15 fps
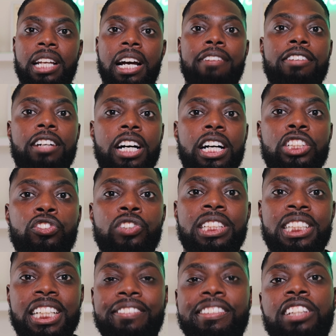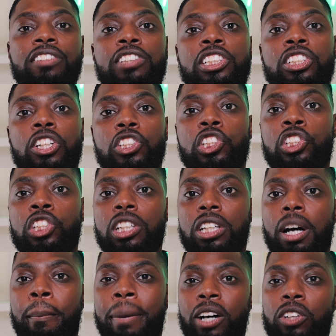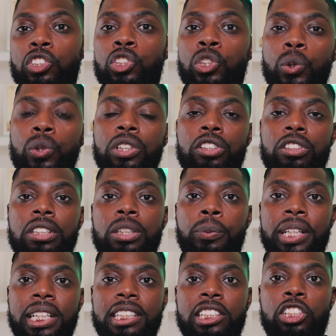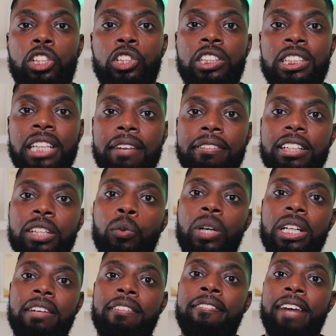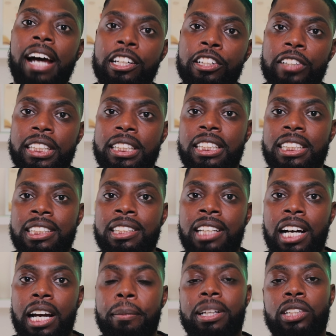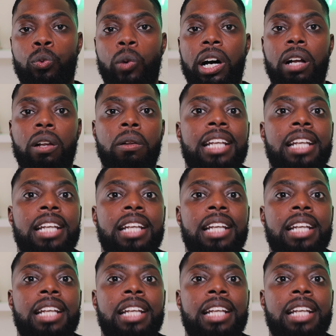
Now, for us, receiving the results took about two to three weeks, so you'll definitely want to factor in this time as well.